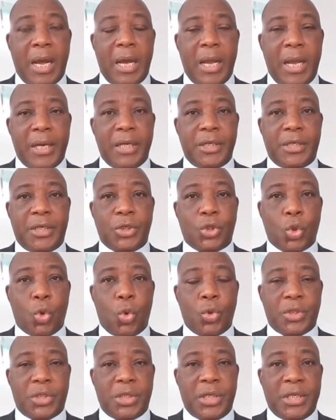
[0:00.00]
energy
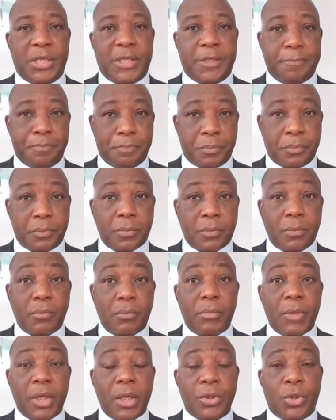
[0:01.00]
sources
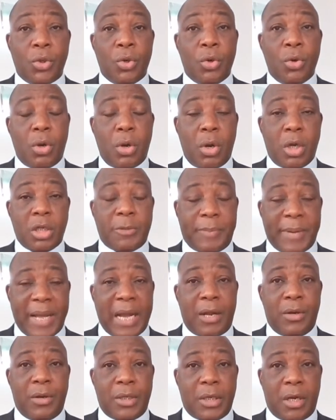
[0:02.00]
to cut
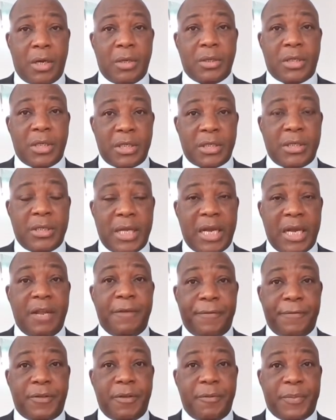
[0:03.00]
back on the country's nearly
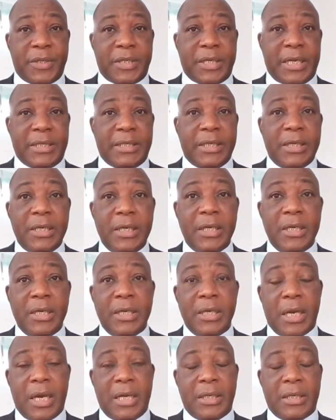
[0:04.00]
50%
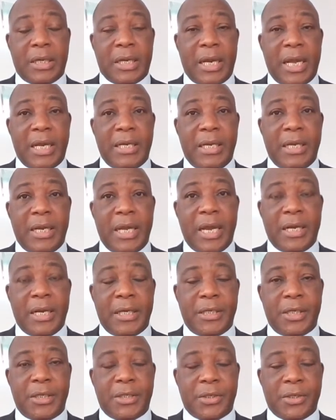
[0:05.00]
decline in
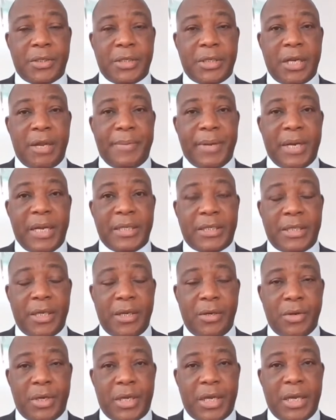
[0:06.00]
energy
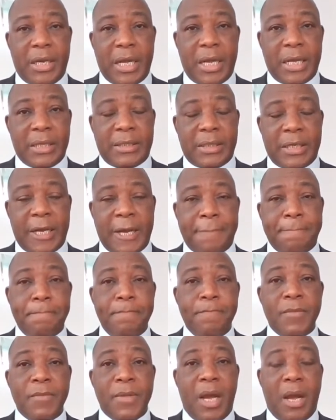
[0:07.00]
sustainability, looking at
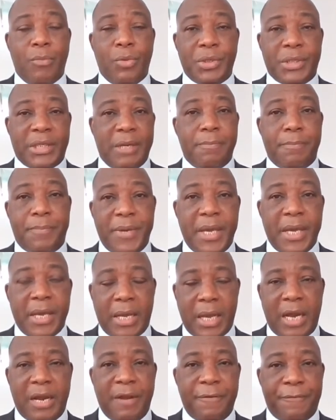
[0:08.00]

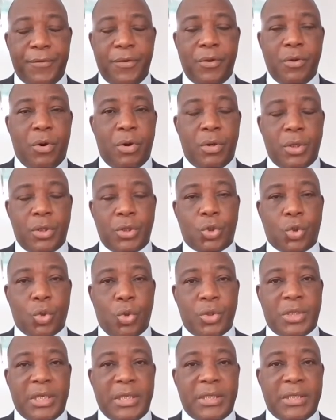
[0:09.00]
Mozambique and a few other
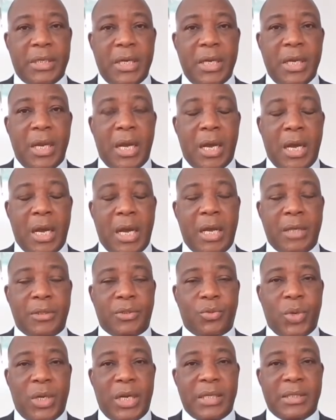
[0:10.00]
sources,
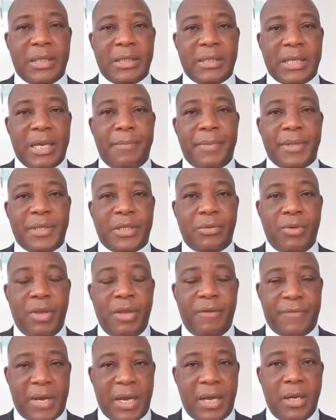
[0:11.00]
as well as the Zambezi
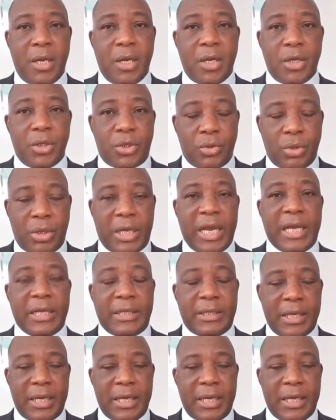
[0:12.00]
River, to get